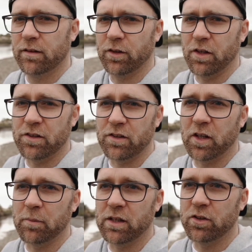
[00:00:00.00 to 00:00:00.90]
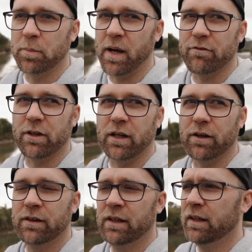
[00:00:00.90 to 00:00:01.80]
So this is going to be a two-part
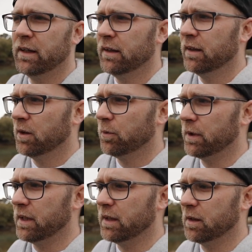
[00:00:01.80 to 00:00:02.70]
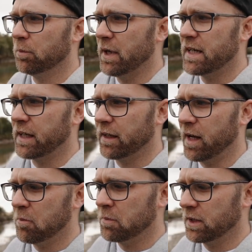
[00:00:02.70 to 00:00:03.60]
video. We're breaking it
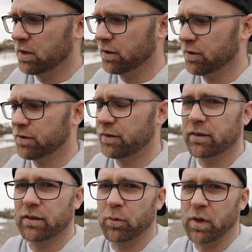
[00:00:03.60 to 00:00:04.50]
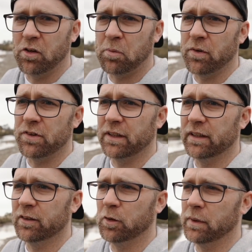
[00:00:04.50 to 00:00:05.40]
up because the weather's supposed to
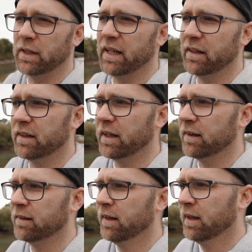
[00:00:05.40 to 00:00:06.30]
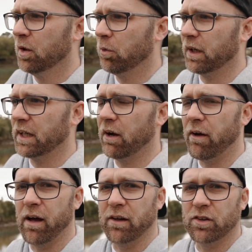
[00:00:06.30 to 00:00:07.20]
clear a little bit later, and we're going to go
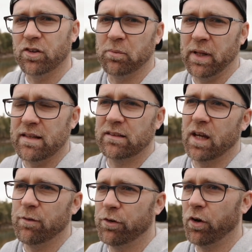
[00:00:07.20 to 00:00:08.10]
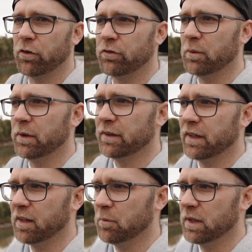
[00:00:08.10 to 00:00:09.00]
out and do some landscape photography with it
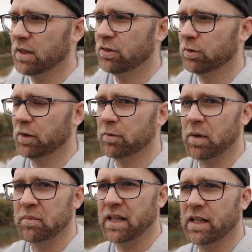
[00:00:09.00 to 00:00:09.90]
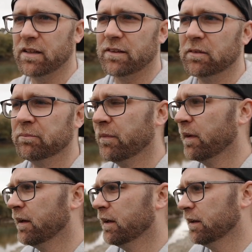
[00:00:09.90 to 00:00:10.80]
at the beach with my mate Ethan.
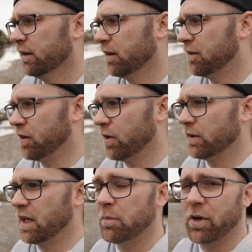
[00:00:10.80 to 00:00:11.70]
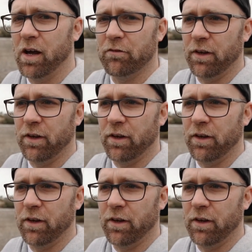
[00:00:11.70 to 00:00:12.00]
So keep an eye out for